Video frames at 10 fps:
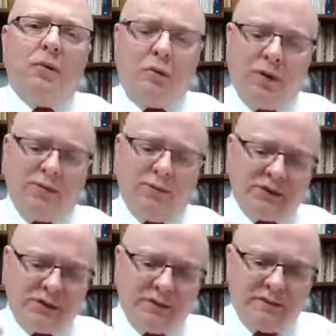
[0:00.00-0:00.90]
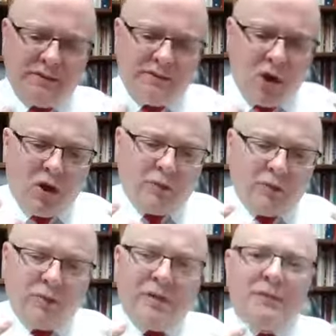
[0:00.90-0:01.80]
What, what must have
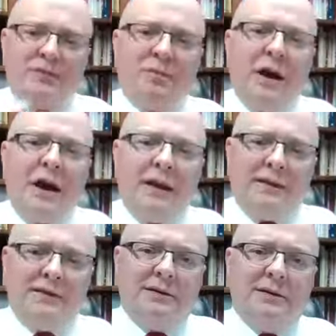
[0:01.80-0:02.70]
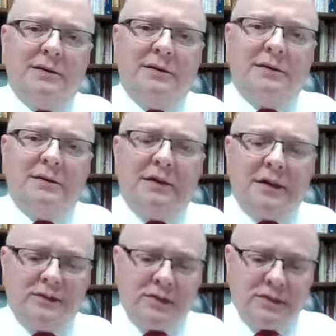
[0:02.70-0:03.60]
gone through his mind
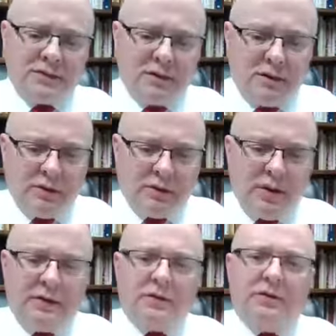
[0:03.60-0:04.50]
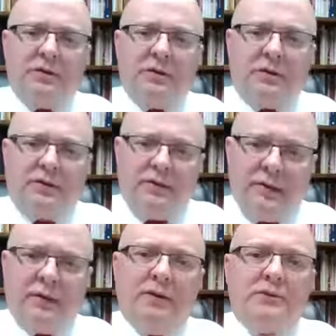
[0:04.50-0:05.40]
as his greatest
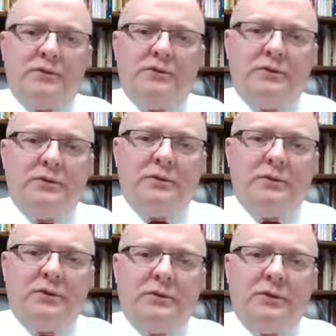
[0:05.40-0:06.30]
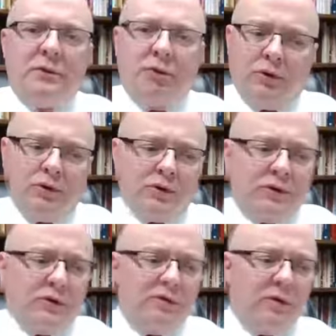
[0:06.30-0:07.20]
fears were
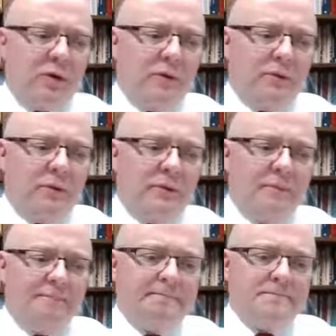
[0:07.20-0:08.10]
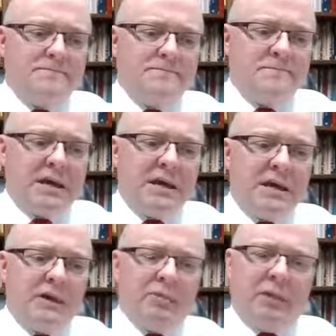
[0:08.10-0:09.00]
just confirmed?
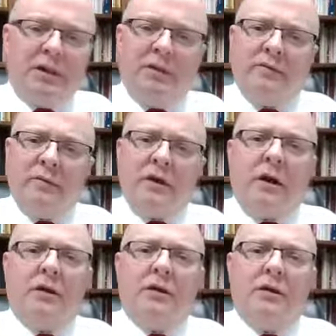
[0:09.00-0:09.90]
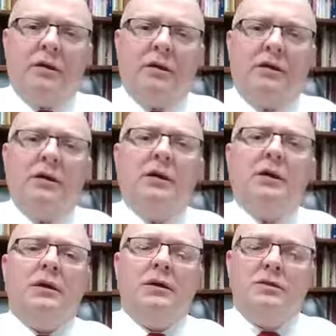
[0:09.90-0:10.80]
His beloved daughter,
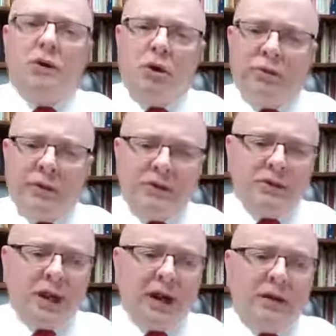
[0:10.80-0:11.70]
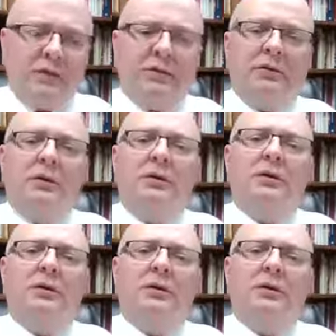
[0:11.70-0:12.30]
his only child,